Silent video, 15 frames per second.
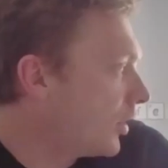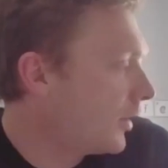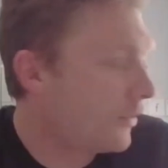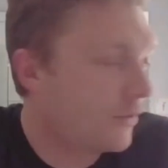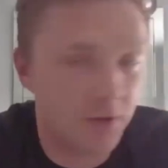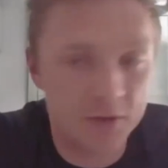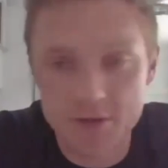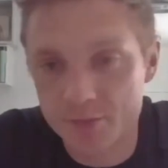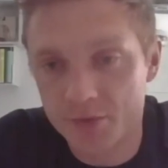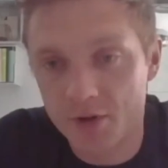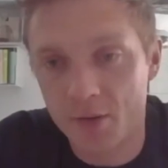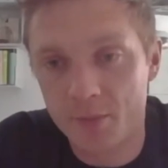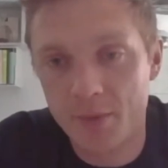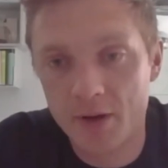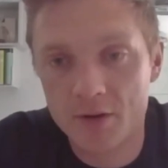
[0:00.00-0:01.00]
got some
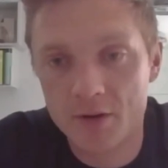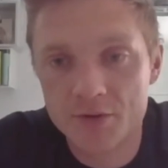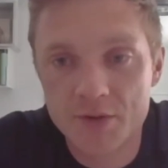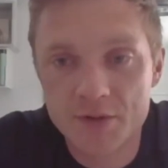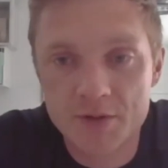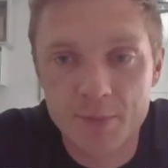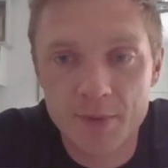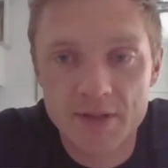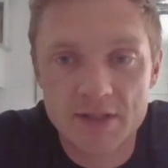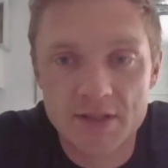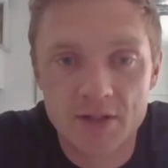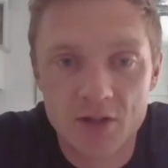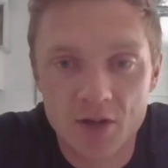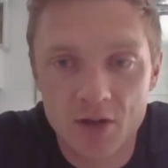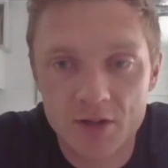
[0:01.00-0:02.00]
dumbbells, doing some bits in the
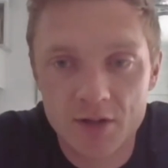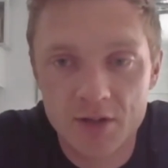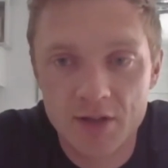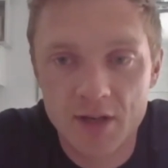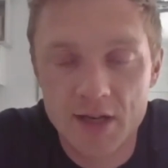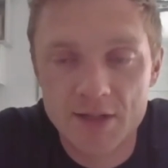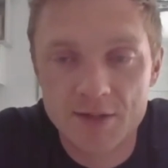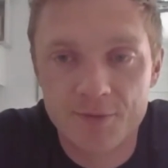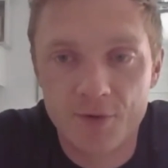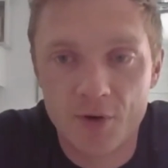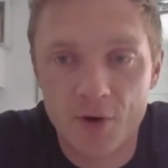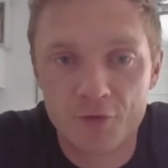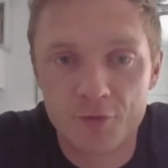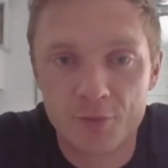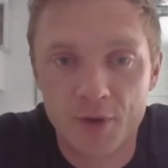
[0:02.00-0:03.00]
garden. It is
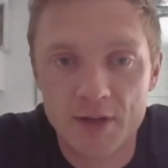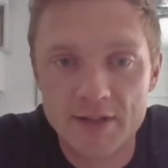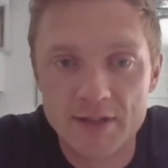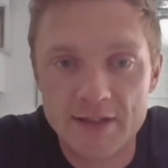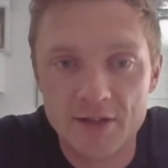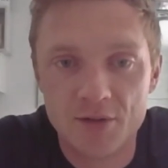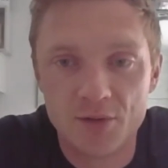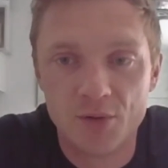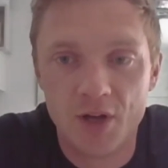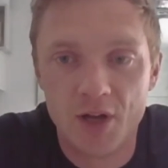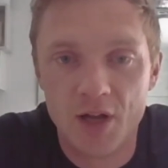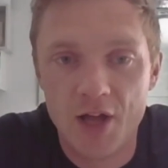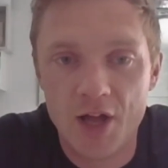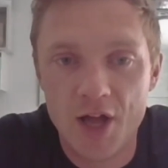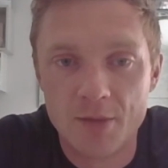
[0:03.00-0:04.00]
far from ideal.
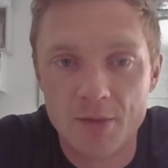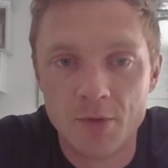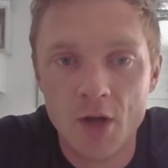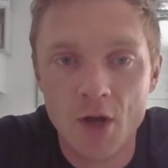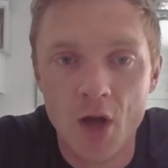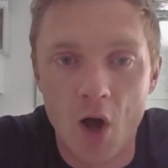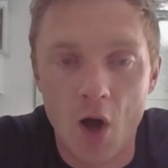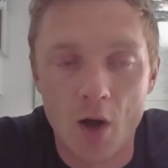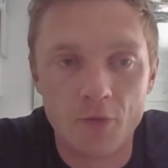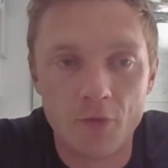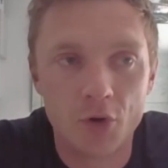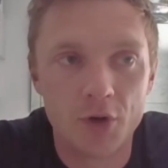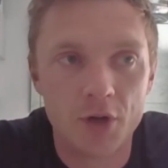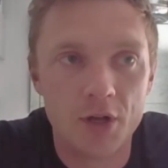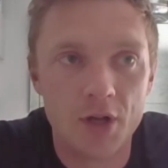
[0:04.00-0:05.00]
I've
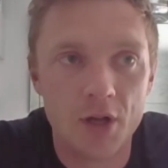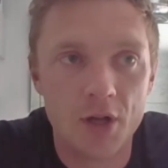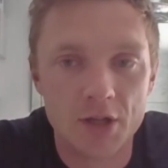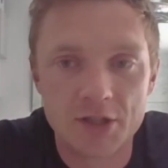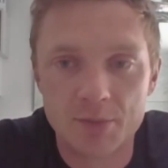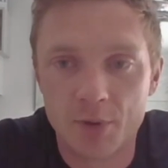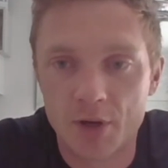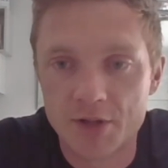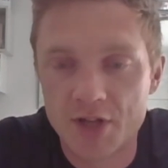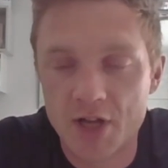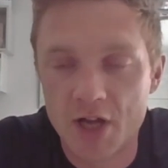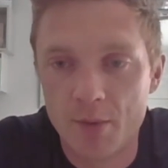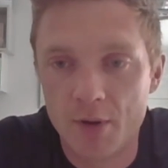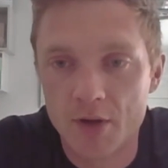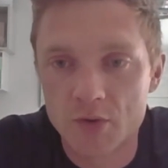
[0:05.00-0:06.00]
got a smart
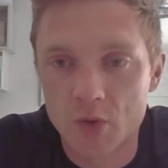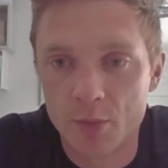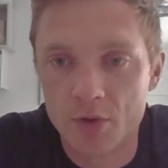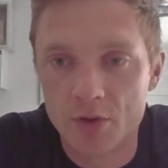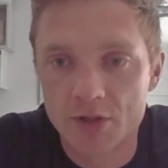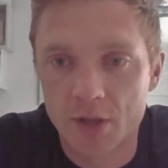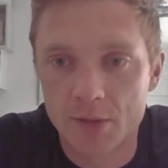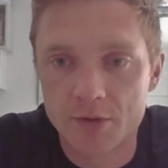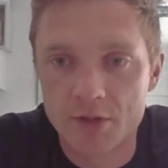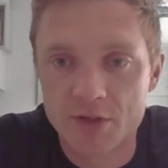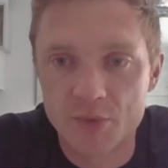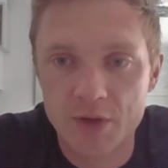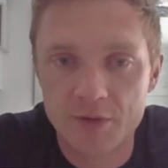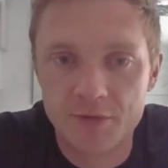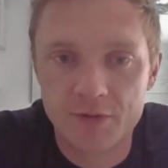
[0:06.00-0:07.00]
turbo, so I'm hooked up to
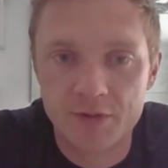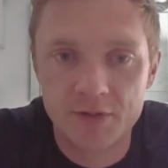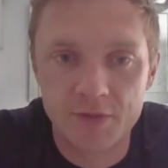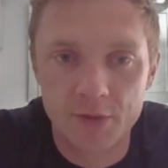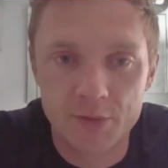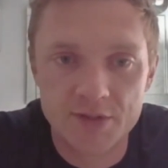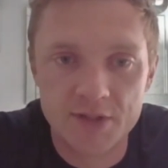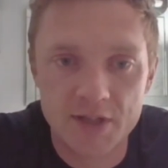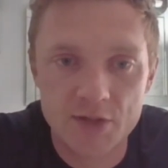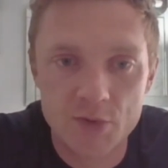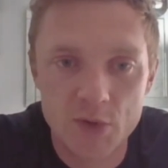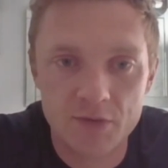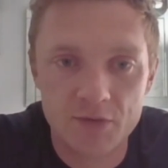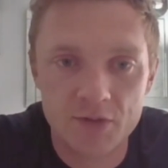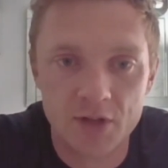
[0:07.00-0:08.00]
Zwift. If anyone's seen
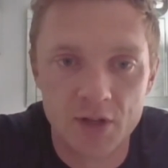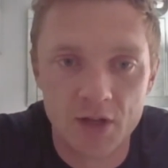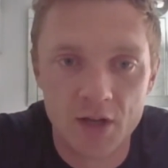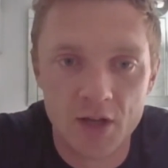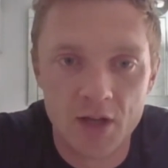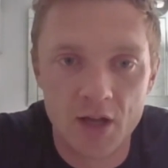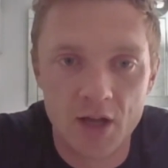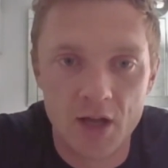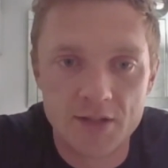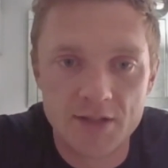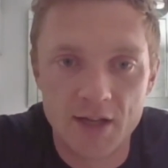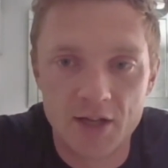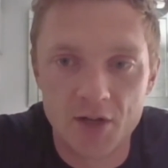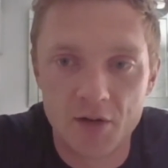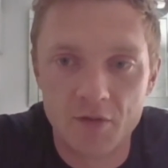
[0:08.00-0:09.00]
Zwift,
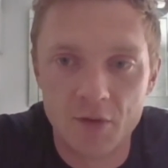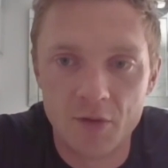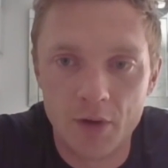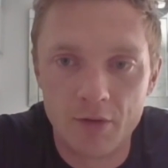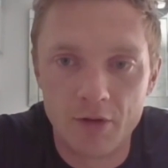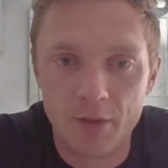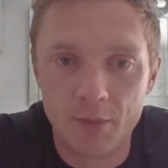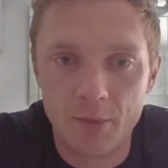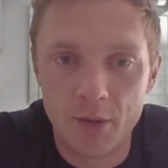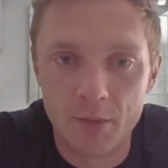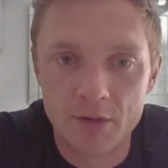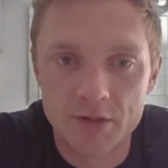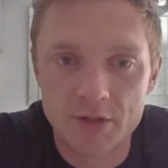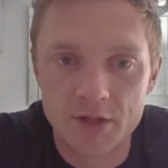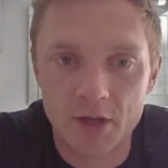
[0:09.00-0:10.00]
taking over the world at the
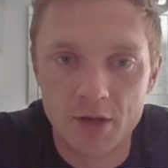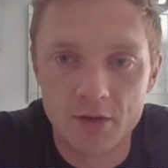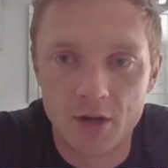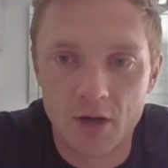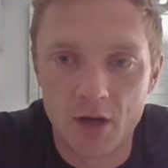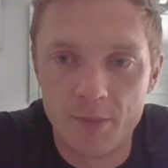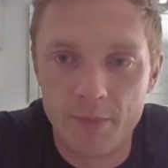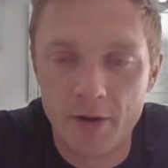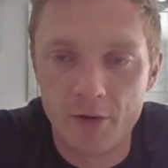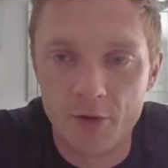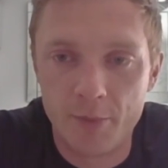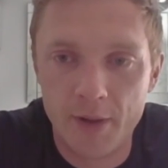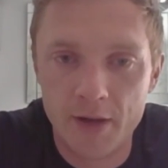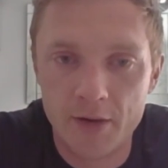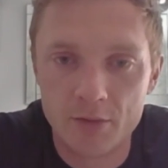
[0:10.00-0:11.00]
moment. So I pedal the
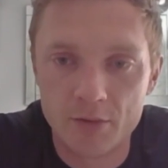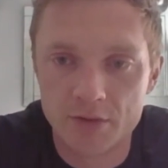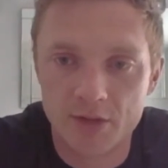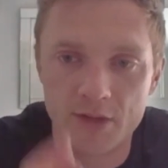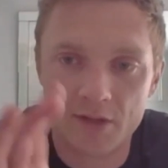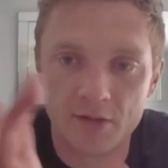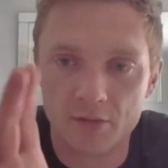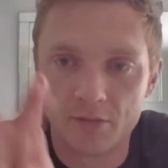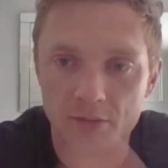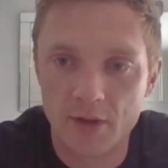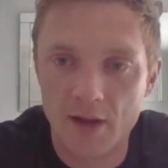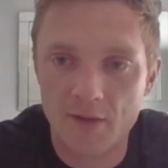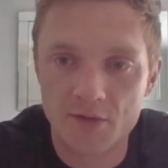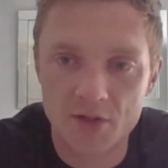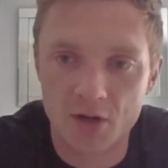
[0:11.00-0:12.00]
pedals, and the little
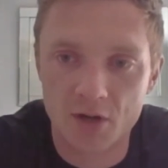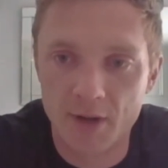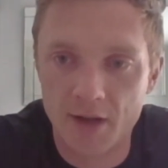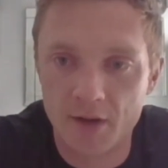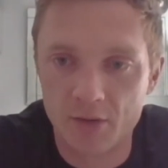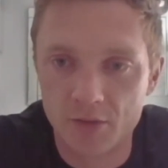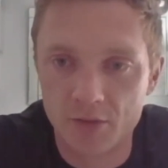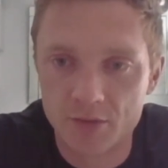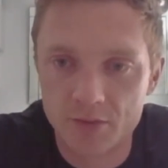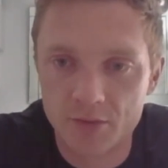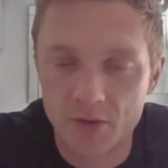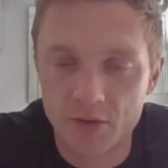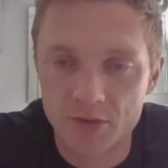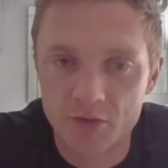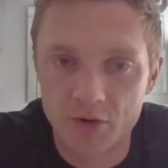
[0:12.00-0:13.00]
avatar man
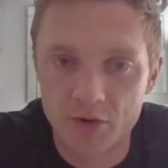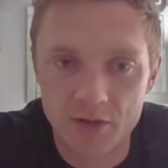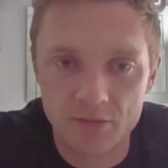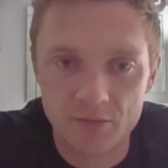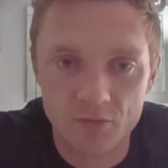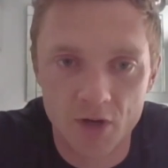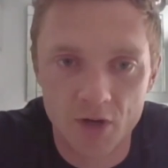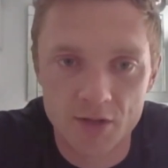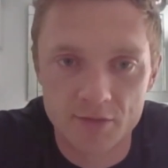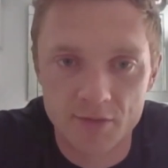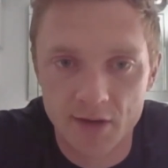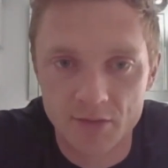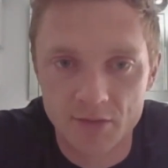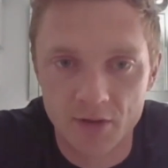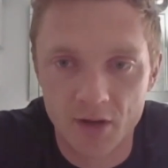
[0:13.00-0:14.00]
on screen rides
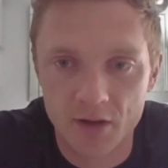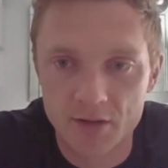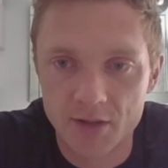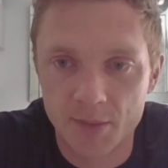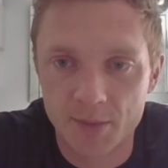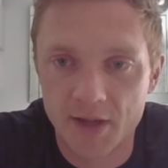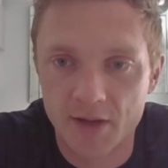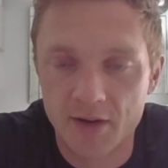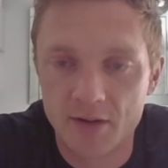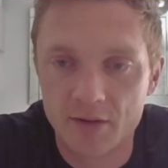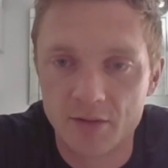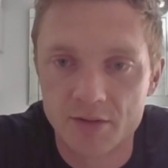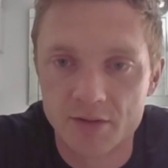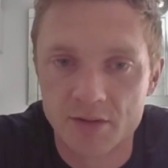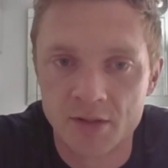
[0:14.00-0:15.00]
around and goes up and down
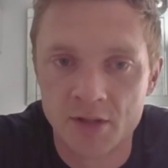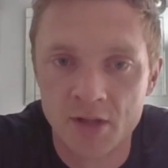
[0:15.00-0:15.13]
hills and